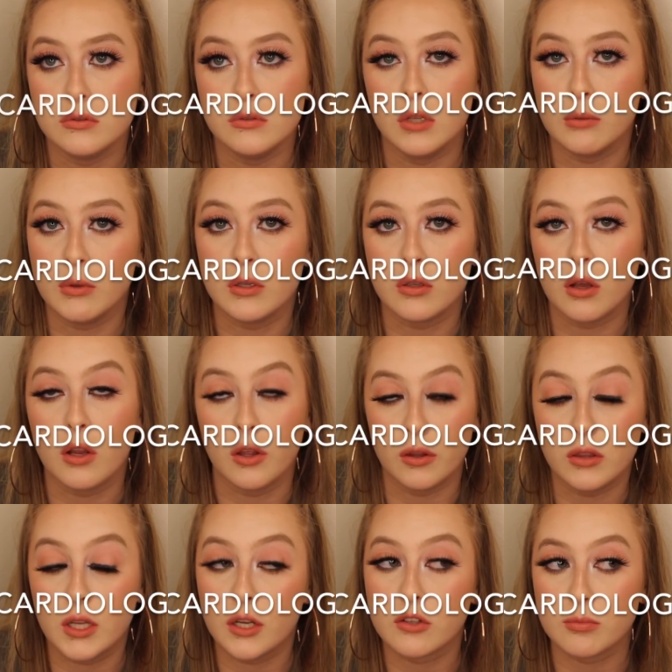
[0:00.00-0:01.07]
Let me tell you
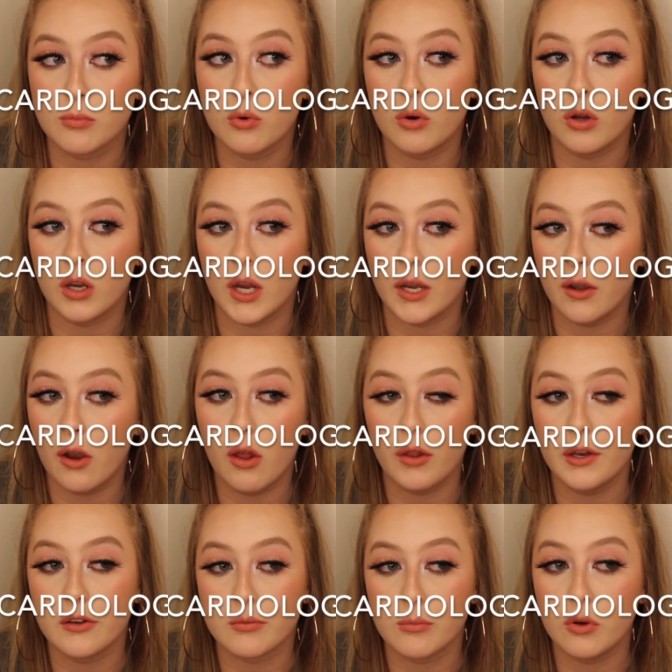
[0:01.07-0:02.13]
that there's more. I know
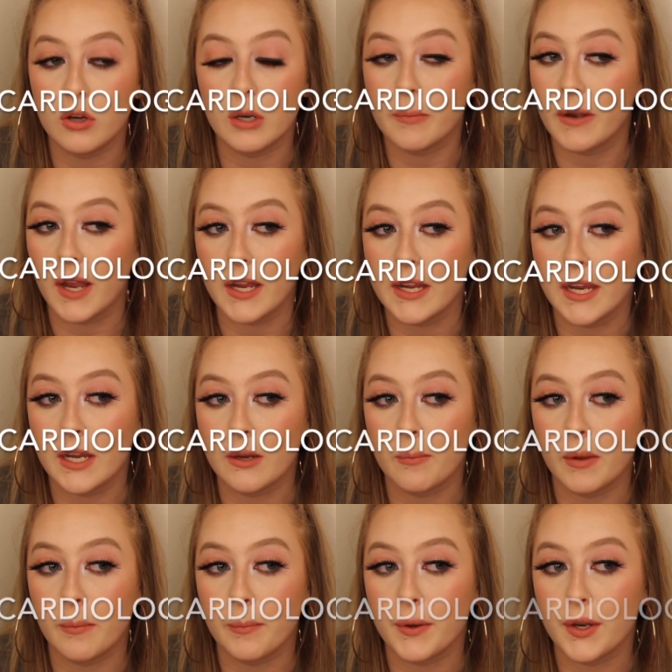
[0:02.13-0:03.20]
there's more, but I can't
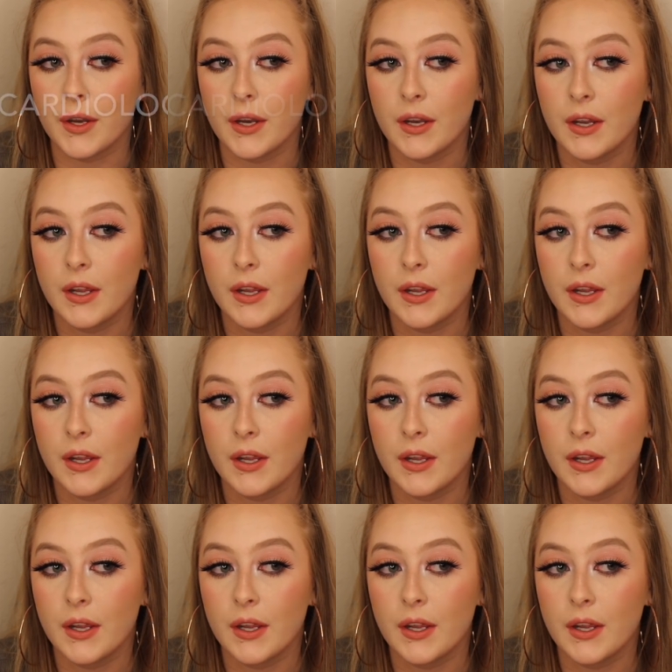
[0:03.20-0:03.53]
remember.